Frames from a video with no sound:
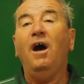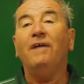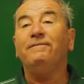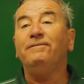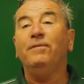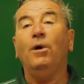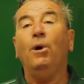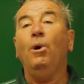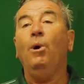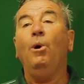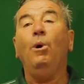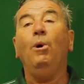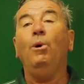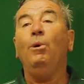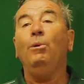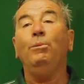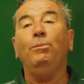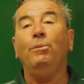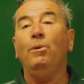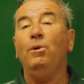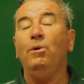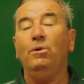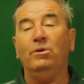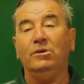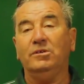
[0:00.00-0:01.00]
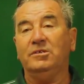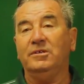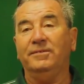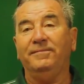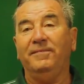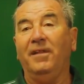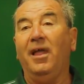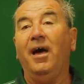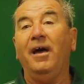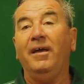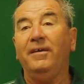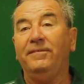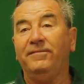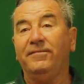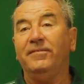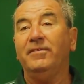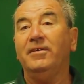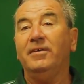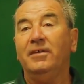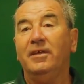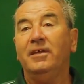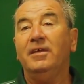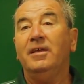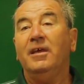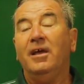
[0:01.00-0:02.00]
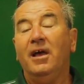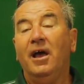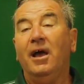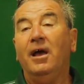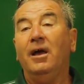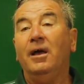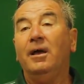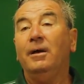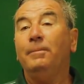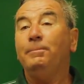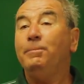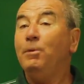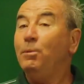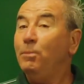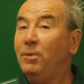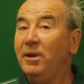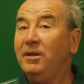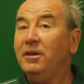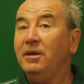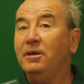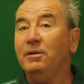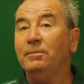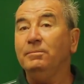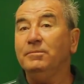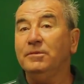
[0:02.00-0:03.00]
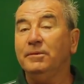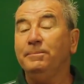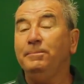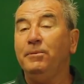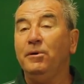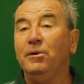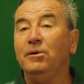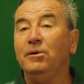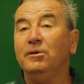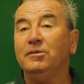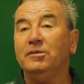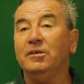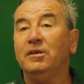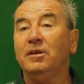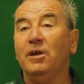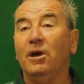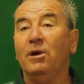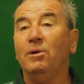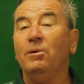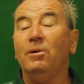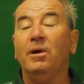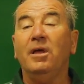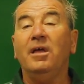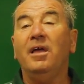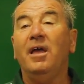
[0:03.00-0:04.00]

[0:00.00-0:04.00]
of all walks of life. But when you come to Portico,